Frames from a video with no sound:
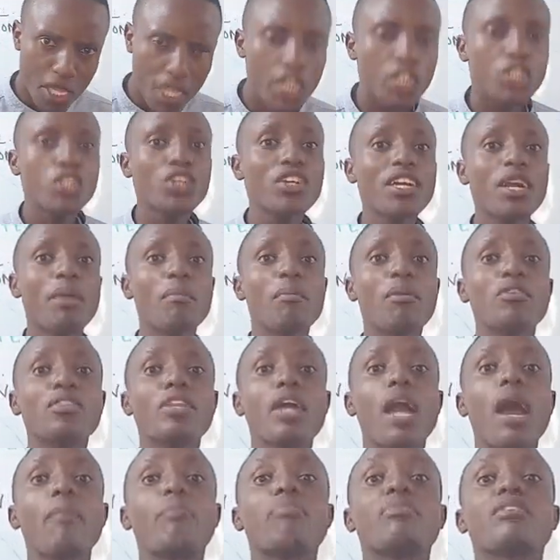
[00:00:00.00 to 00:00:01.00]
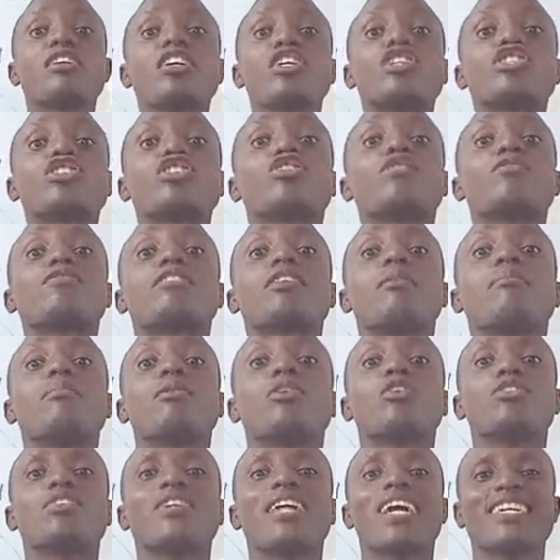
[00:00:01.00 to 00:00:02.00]
Talking about the application of
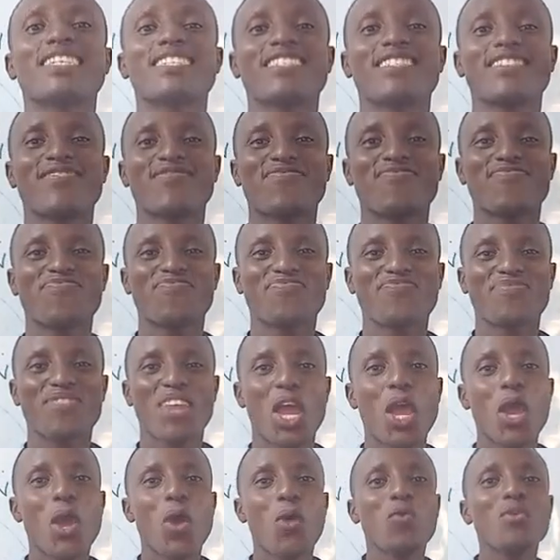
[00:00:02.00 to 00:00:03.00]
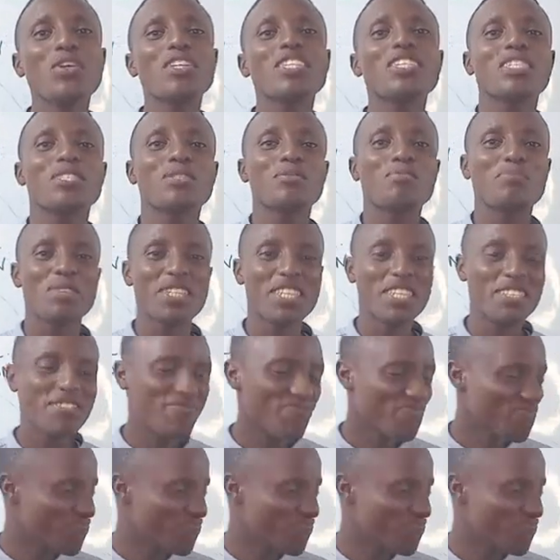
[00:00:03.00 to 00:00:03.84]
thermoconduction, we just mean